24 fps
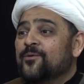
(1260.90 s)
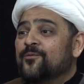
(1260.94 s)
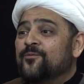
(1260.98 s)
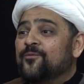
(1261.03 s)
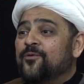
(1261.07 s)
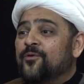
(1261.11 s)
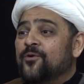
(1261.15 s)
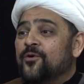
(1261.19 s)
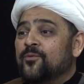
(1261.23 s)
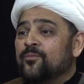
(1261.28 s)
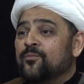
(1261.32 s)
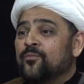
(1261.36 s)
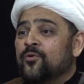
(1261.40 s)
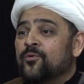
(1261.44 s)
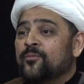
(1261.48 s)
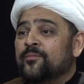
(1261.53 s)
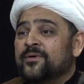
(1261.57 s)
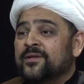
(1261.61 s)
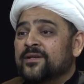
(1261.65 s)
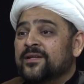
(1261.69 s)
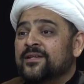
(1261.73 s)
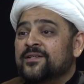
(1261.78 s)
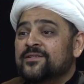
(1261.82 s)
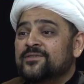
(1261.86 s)
for
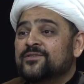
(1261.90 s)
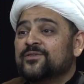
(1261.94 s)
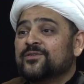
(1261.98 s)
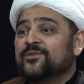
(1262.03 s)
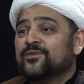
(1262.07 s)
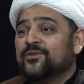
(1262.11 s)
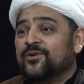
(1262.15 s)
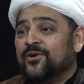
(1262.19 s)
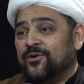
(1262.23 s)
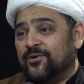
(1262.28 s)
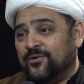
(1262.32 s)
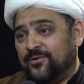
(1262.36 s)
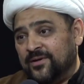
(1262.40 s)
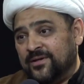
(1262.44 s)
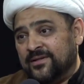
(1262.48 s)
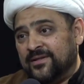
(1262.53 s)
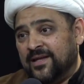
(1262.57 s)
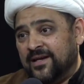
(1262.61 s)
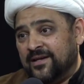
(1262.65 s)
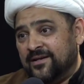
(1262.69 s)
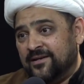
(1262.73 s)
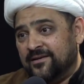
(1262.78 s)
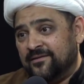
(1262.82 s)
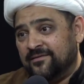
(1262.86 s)
mu'mineen to grow in
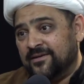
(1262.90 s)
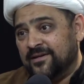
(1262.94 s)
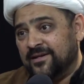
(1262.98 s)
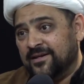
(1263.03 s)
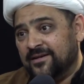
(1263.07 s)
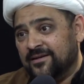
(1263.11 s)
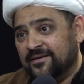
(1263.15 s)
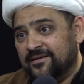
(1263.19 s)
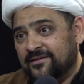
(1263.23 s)
that area.